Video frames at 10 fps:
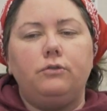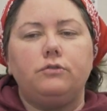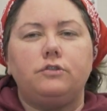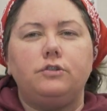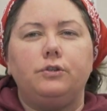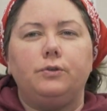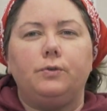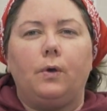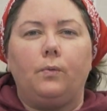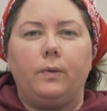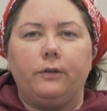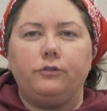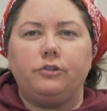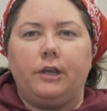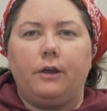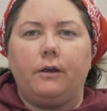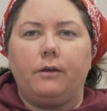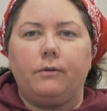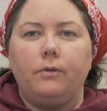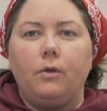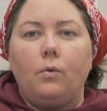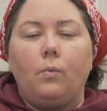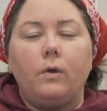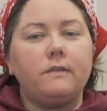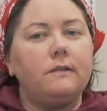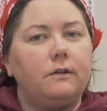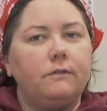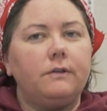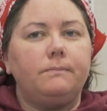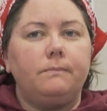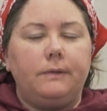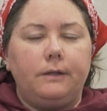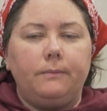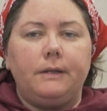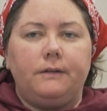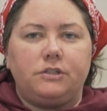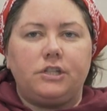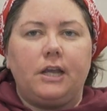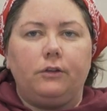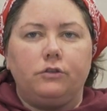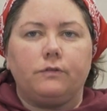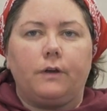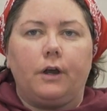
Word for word: used to a wheelchair was a little bit, little bit of a challenge for